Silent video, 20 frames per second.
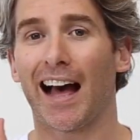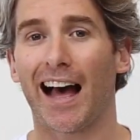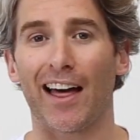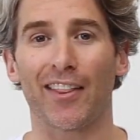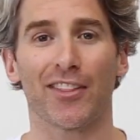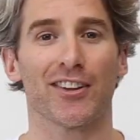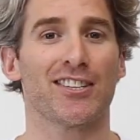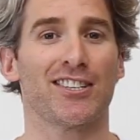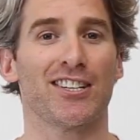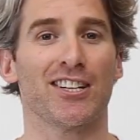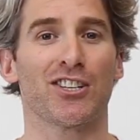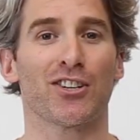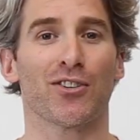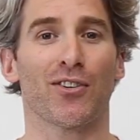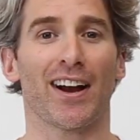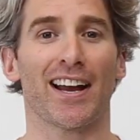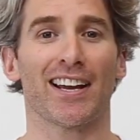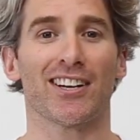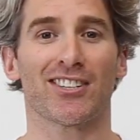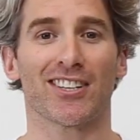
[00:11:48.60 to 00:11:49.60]
other
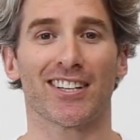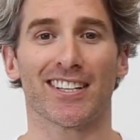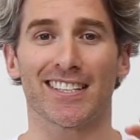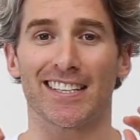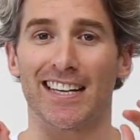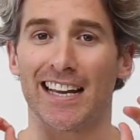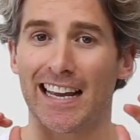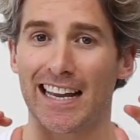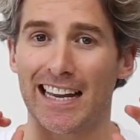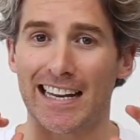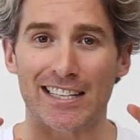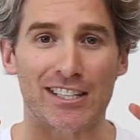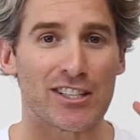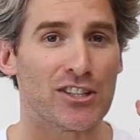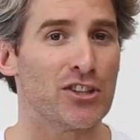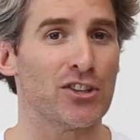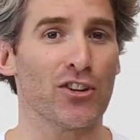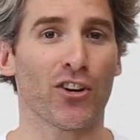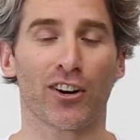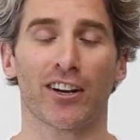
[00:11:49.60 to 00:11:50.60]
situations, it's
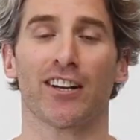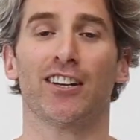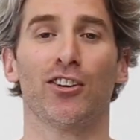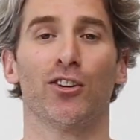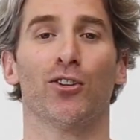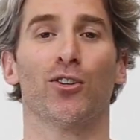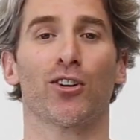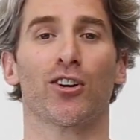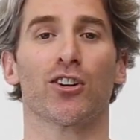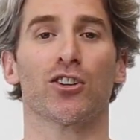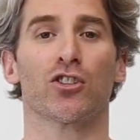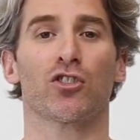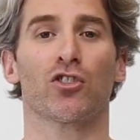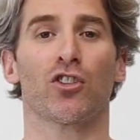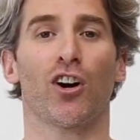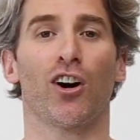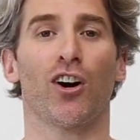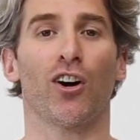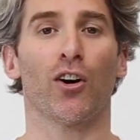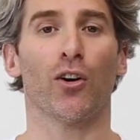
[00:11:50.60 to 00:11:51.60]
not in your
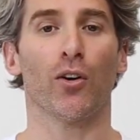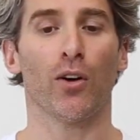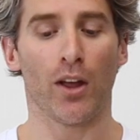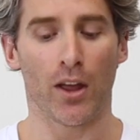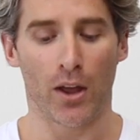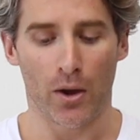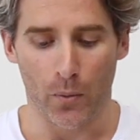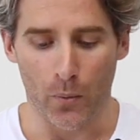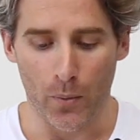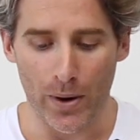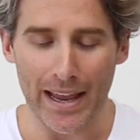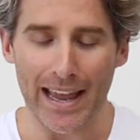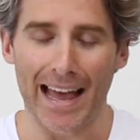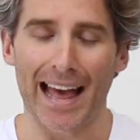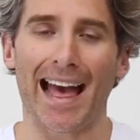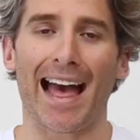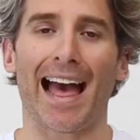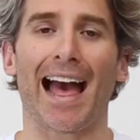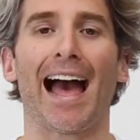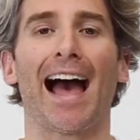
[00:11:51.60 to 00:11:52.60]
control, we
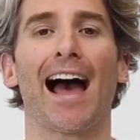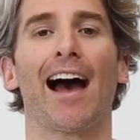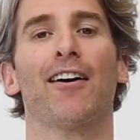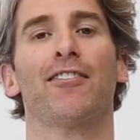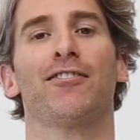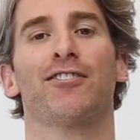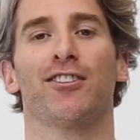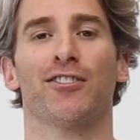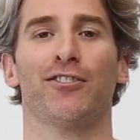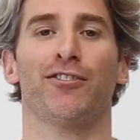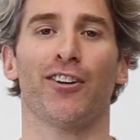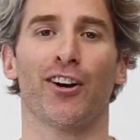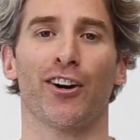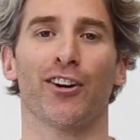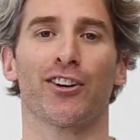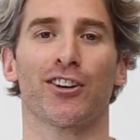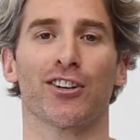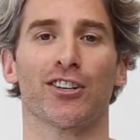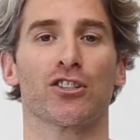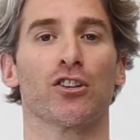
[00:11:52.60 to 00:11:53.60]
have to
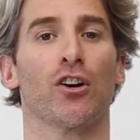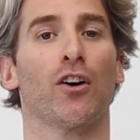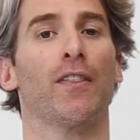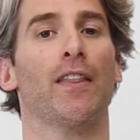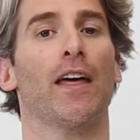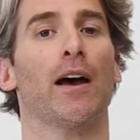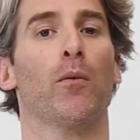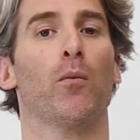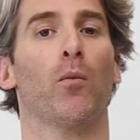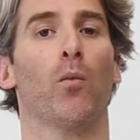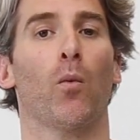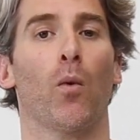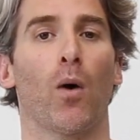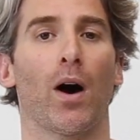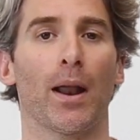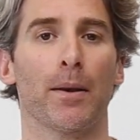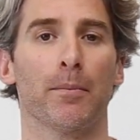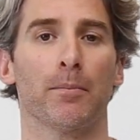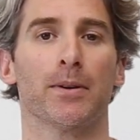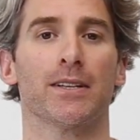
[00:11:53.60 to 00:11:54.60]
focus on that
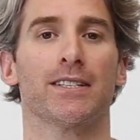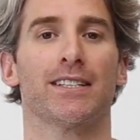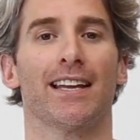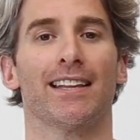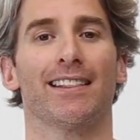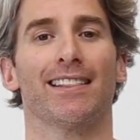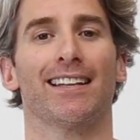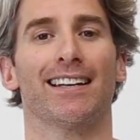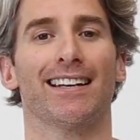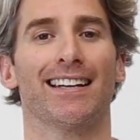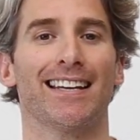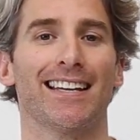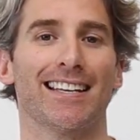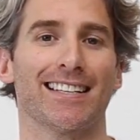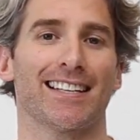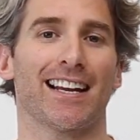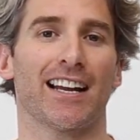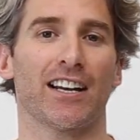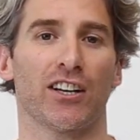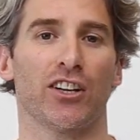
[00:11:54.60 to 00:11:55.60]
1% that
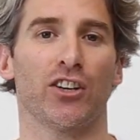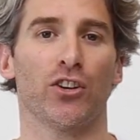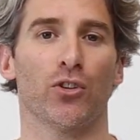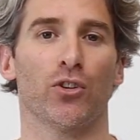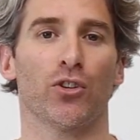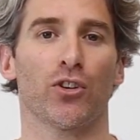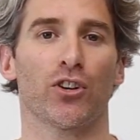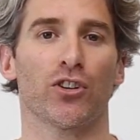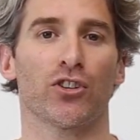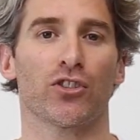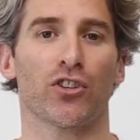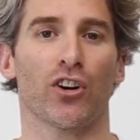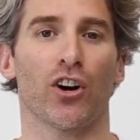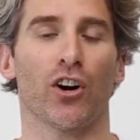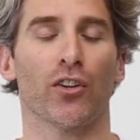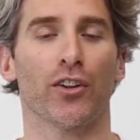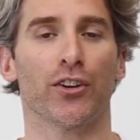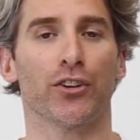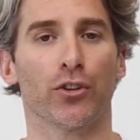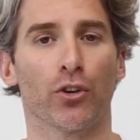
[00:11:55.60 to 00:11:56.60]
is under your
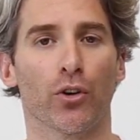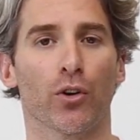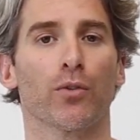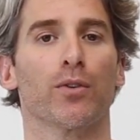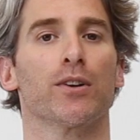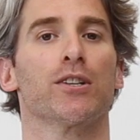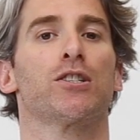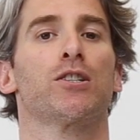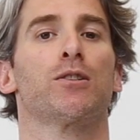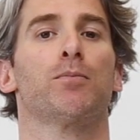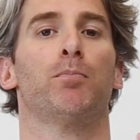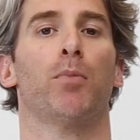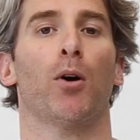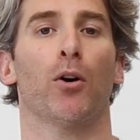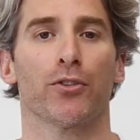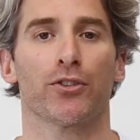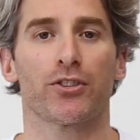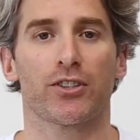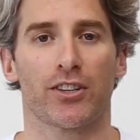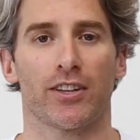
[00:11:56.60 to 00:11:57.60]
control. And your
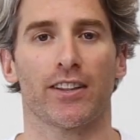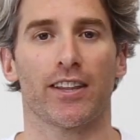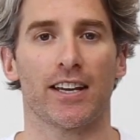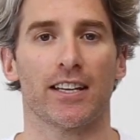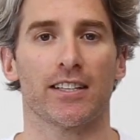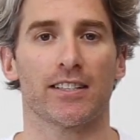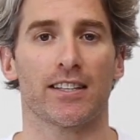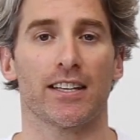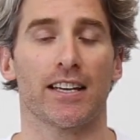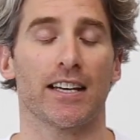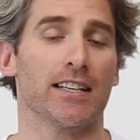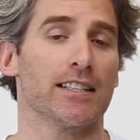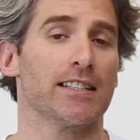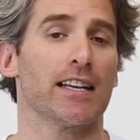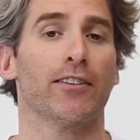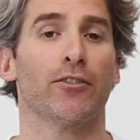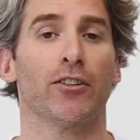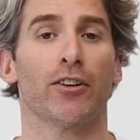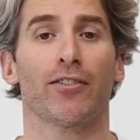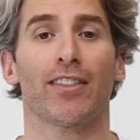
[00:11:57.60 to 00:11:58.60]
response to these things,
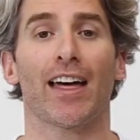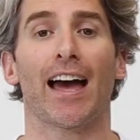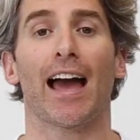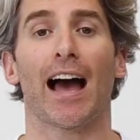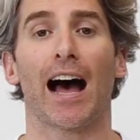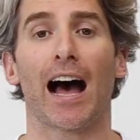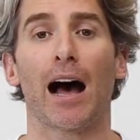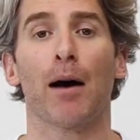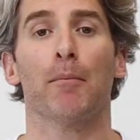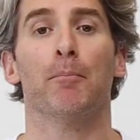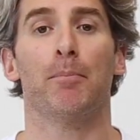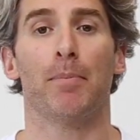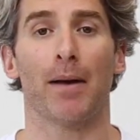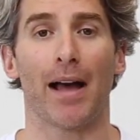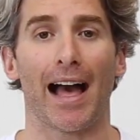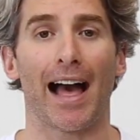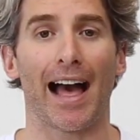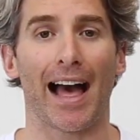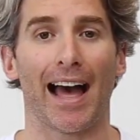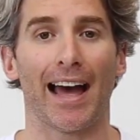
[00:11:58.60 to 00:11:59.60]
even if they are
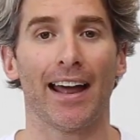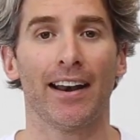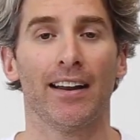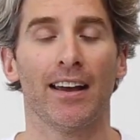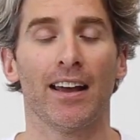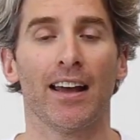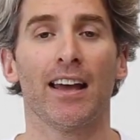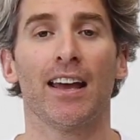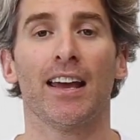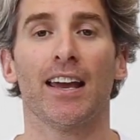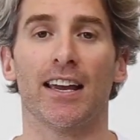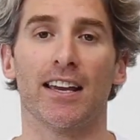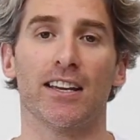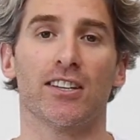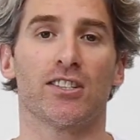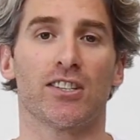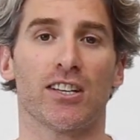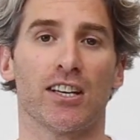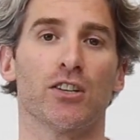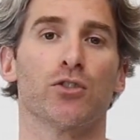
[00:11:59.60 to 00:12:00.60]
bad,
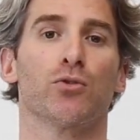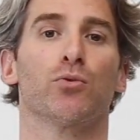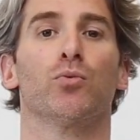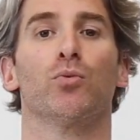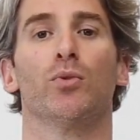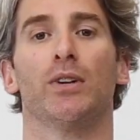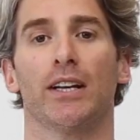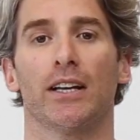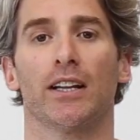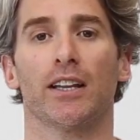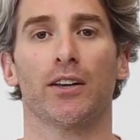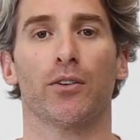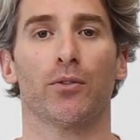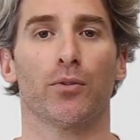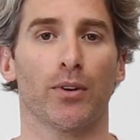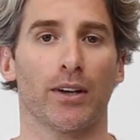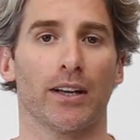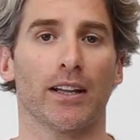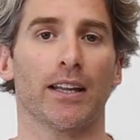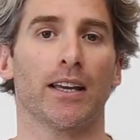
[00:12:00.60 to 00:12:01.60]
is really,
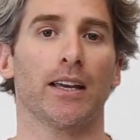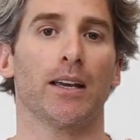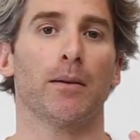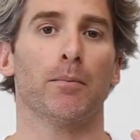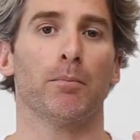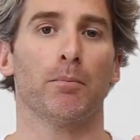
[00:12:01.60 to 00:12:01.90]
really